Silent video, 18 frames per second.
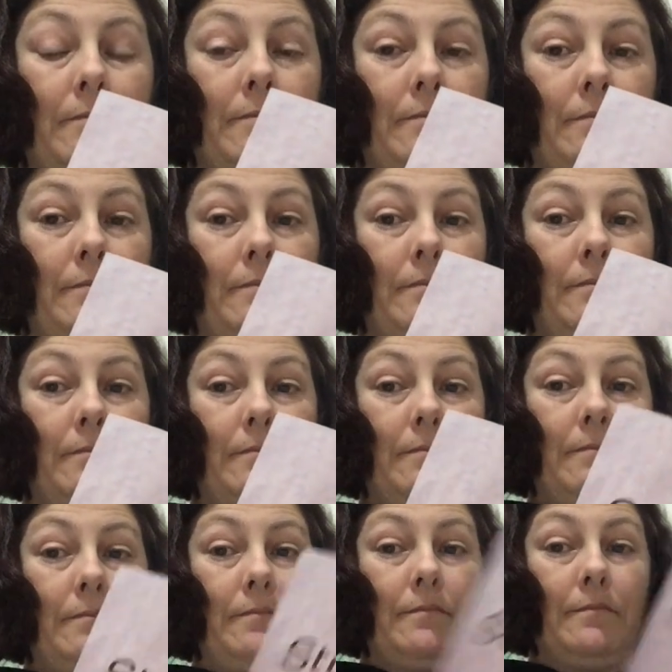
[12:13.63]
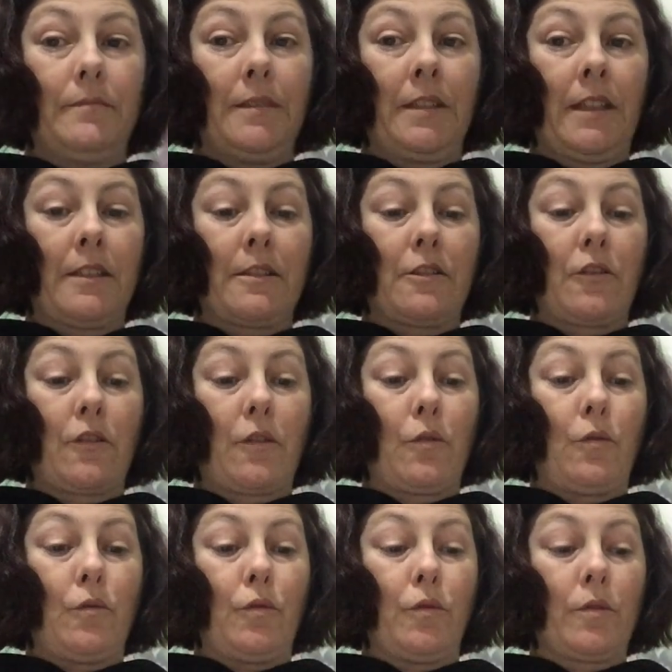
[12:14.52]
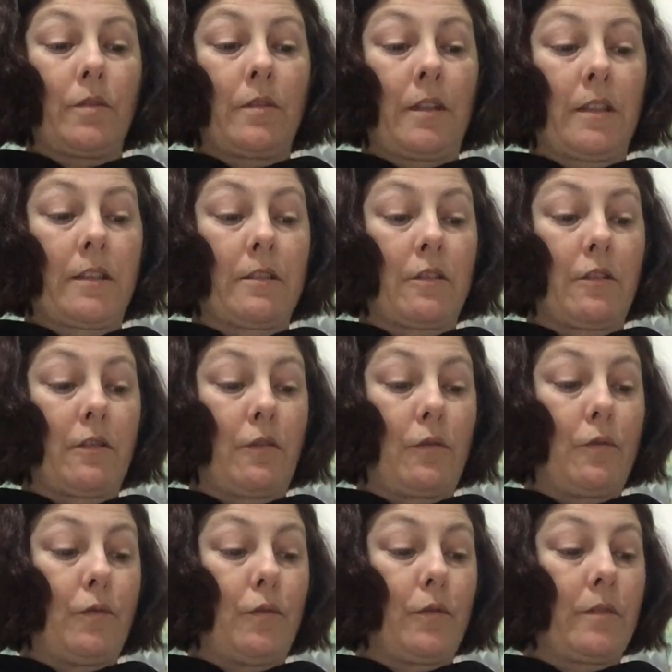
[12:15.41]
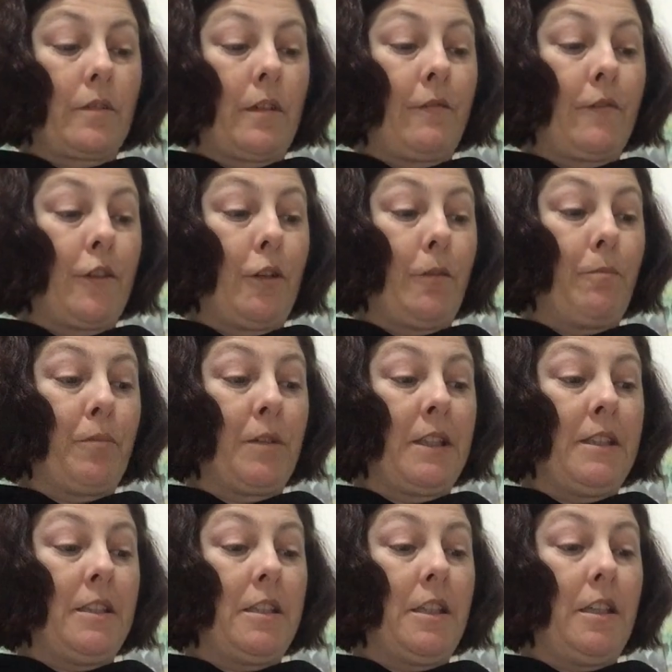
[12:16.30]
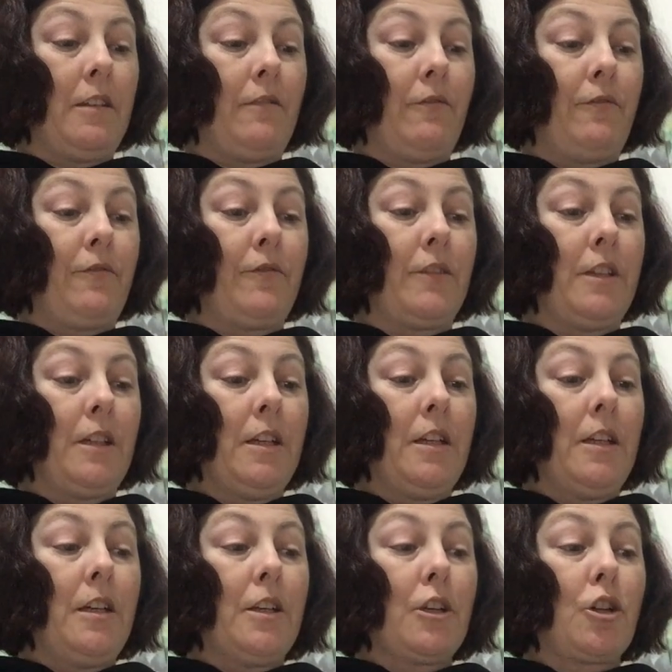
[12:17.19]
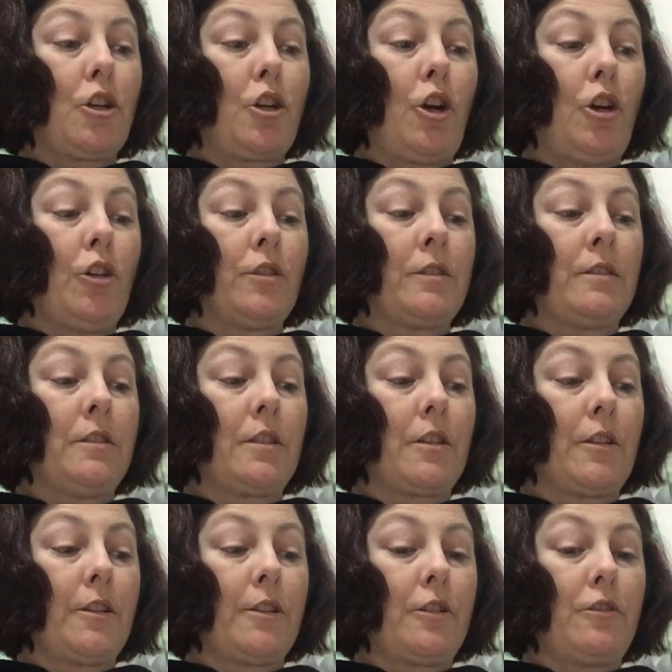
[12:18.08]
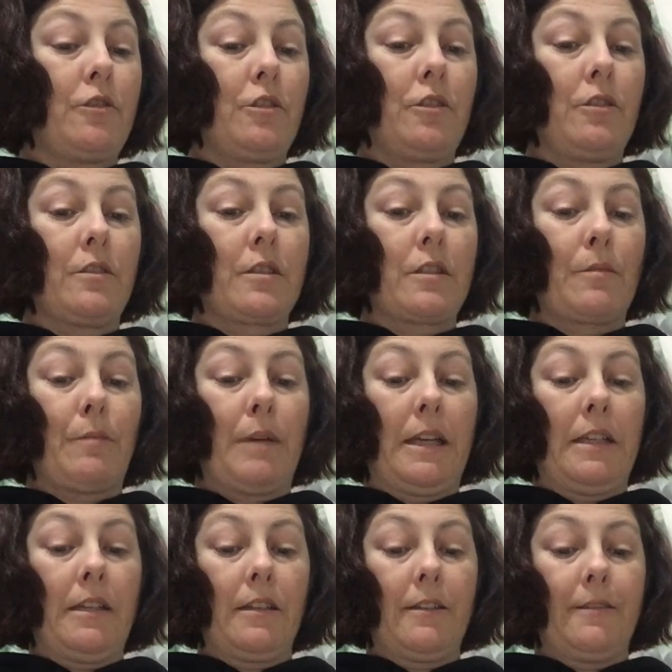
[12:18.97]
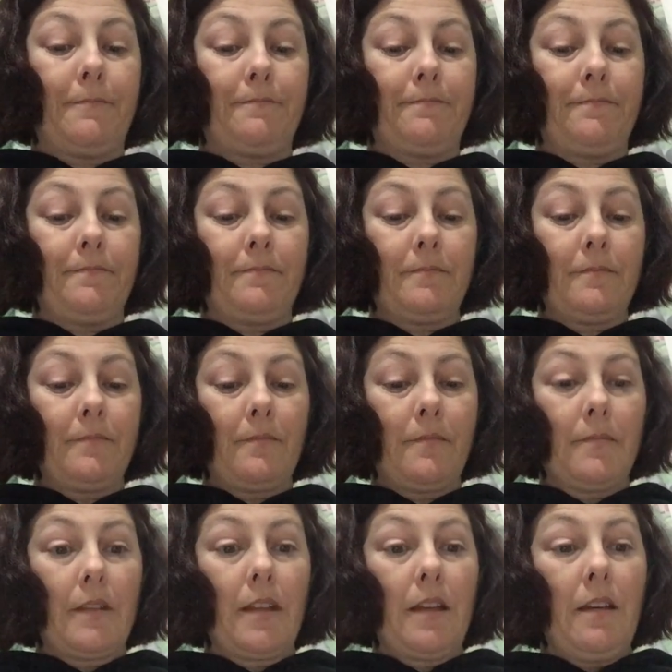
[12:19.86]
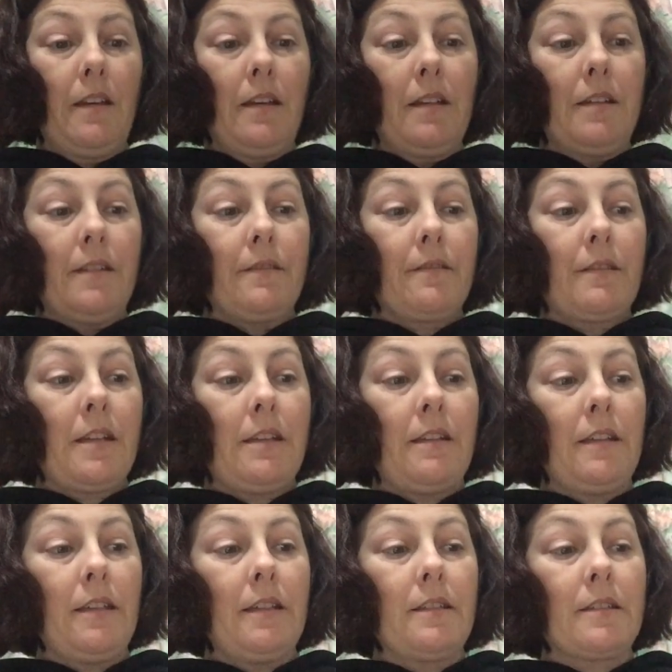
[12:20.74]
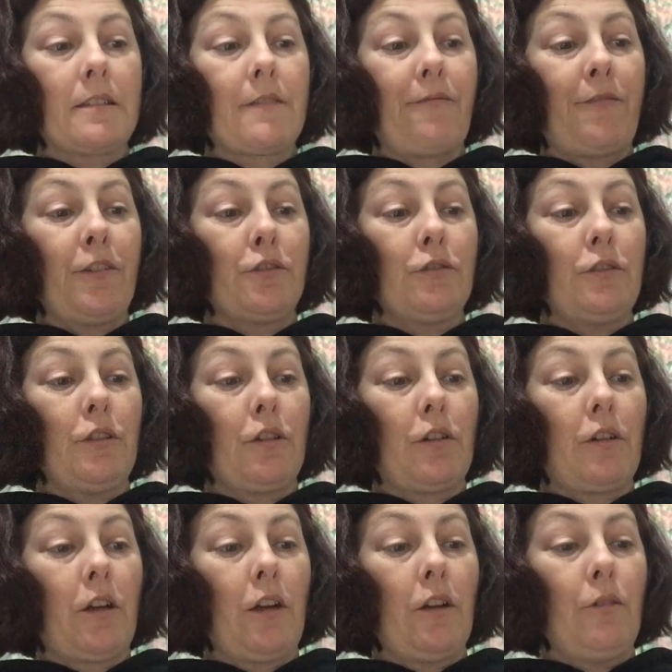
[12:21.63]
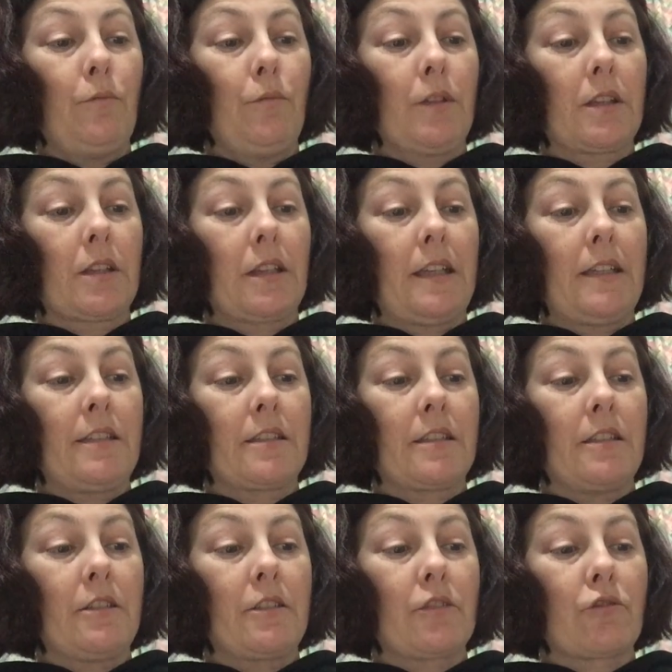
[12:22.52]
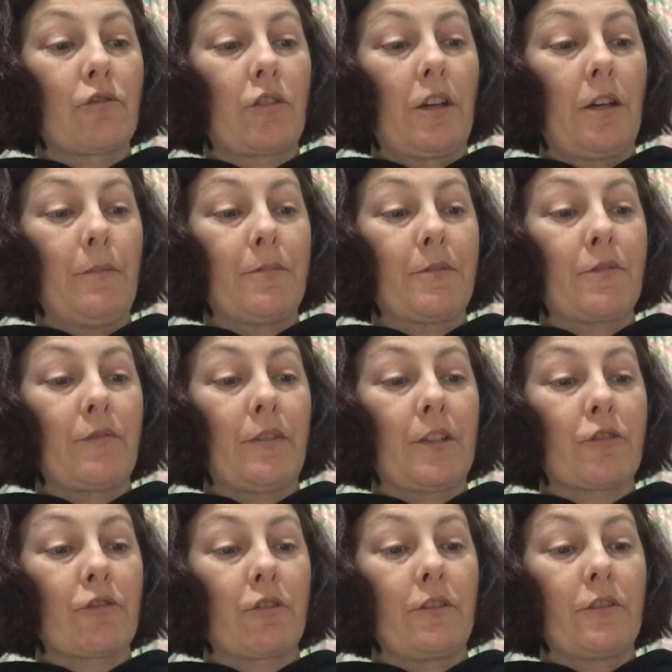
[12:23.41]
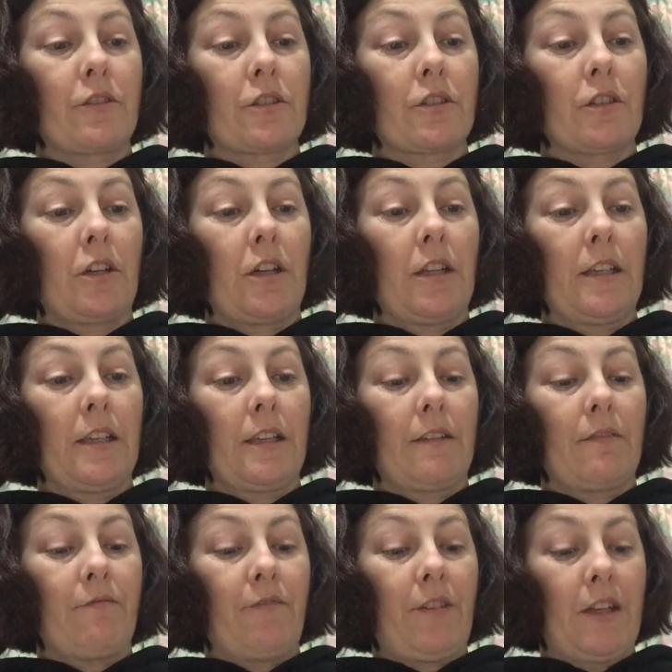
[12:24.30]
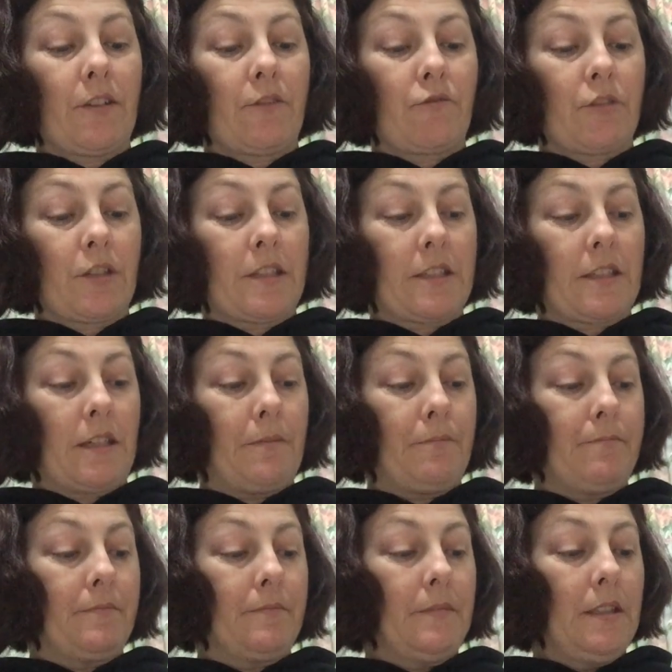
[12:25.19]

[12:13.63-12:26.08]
That's a thought. I've got plenty of cotton that I could use to make it. Then there's Fill Your Home with Lacy Stripes Retro Styling and Fun Dress Up.